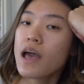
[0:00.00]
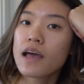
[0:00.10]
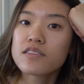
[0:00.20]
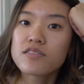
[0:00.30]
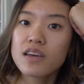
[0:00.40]

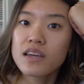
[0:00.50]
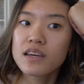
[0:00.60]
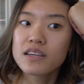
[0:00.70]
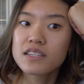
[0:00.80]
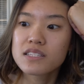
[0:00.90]
And the thing
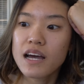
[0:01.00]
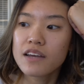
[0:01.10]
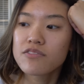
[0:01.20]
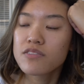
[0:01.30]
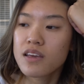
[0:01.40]
is, I
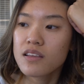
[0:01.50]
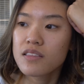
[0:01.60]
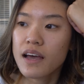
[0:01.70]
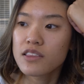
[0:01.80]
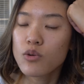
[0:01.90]
think
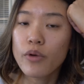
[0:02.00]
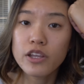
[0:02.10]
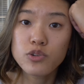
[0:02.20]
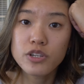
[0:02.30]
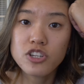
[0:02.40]
that the way
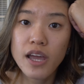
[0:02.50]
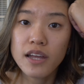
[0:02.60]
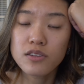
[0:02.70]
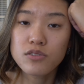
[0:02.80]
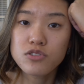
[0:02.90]
Twitch
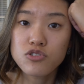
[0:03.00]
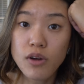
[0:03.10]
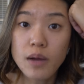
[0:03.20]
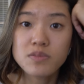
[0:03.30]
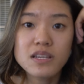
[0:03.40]
handles
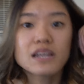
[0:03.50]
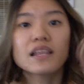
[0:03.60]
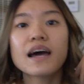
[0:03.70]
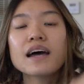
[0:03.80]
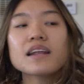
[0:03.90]
drops like
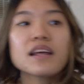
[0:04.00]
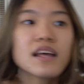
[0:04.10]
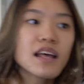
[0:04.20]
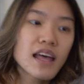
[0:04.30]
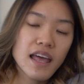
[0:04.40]
that,
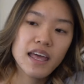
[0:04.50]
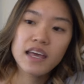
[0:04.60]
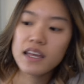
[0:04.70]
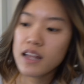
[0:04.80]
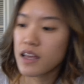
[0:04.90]

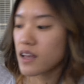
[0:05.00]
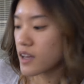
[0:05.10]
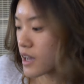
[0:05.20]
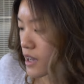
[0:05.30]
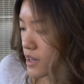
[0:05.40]
it,
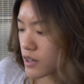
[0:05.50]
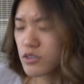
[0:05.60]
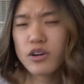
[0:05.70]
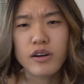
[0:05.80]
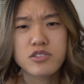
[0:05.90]
I
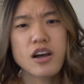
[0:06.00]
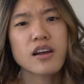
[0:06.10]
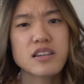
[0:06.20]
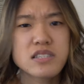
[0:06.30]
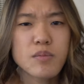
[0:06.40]
don't know, I was
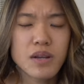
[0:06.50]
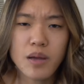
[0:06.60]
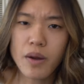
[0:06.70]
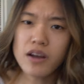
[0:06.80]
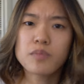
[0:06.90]
talking to somebody
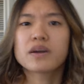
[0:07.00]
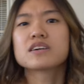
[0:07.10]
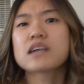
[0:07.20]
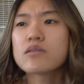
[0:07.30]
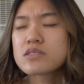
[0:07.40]
about it
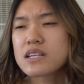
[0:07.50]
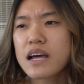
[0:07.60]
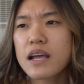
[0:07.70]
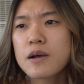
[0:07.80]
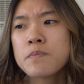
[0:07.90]
because I was
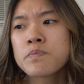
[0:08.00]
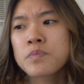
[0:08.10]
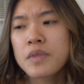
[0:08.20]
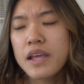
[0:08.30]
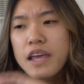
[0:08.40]
like,
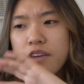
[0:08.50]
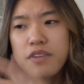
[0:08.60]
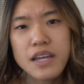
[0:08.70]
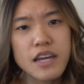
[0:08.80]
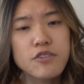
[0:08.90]
if
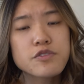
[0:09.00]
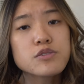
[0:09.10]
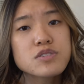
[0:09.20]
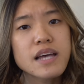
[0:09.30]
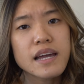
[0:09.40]
I get a
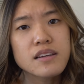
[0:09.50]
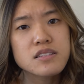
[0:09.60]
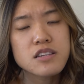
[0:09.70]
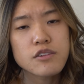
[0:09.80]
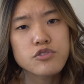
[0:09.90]
few
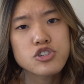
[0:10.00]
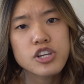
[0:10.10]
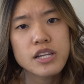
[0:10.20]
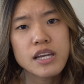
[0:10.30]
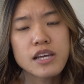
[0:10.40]
seconds of
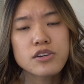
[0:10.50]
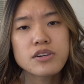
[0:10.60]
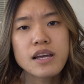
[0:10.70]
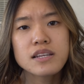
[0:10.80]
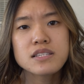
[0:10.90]
shitty
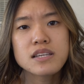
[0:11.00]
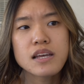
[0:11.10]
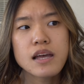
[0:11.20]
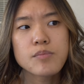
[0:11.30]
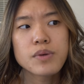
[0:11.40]
internet,
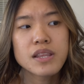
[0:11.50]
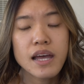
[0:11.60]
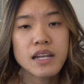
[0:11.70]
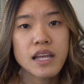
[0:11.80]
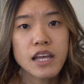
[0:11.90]
but
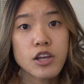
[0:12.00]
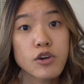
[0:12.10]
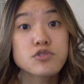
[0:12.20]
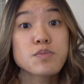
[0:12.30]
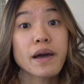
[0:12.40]
then it
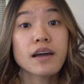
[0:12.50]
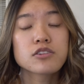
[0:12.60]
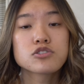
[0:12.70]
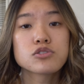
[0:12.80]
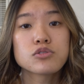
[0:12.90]
goes
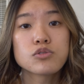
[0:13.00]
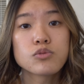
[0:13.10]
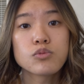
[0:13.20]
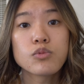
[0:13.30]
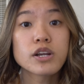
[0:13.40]
back
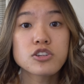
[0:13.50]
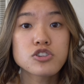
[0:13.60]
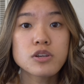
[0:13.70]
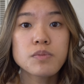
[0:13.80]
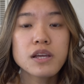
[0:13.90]
to what it
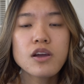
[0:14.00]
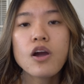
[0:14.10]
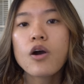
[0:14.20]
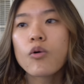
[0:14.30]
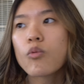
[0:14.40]
should be,
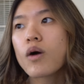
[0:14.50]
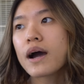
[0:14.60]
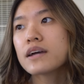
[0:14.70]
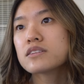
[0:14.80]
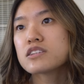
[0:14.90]

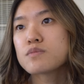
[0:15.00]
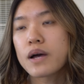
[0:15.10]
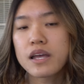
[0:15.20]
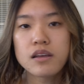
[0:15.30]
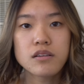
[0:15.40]
why does
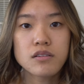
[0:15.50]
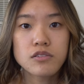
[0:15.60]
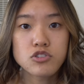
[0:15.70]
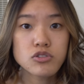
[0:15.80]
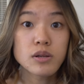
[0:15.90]
my
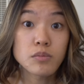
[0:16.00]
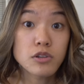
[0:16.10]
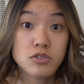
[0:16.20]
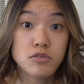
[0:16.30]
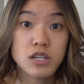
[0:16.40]
stream
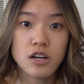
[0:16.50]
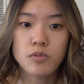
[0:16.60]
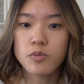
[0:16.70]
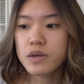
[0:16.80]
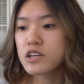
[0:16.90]
look so
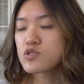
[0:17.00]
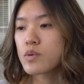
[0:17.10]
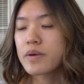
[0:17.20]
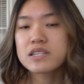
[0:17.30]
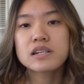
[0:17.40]
terrible? Because
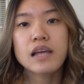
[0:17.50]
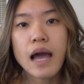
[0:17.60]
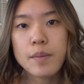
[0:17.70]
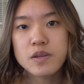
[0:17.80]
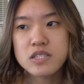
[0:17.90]
what basically
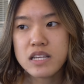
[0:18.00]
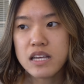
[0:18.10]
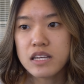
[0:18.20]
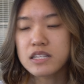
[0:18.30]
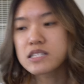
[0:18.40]
happens
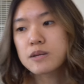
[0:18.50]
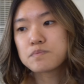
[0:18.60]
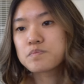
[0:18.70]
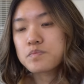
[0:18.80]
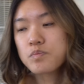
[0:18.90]
is
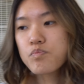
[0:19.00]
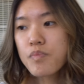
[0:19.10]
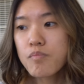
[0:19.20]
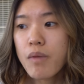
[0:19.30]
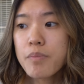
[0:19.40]

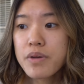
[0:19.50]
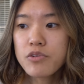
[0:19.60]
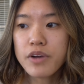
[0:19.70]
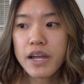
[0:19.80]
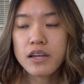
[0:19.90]
my
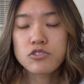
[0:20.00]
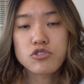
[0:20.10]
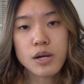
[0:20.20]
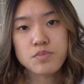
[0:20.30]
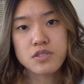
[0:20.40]
bitrate
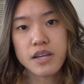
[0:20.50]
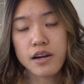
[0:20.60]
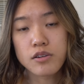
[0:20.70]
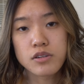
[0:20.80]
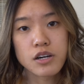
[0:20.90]
drops
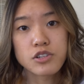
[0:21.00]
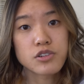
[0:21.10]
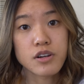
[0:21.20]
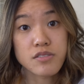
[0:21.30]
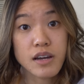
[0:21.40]
down
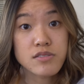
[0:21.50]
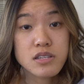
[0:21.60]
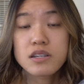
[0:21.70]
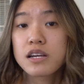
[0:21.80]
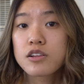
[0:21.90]
under a
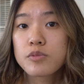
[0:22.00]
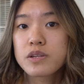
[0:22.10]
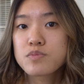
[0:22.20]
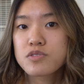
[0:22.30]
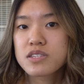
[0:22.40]
thousand
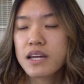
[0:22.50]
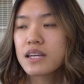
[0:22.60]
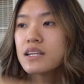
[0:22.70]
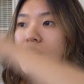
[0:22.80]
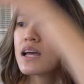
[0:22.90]
kilobits per
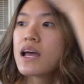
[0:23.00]
second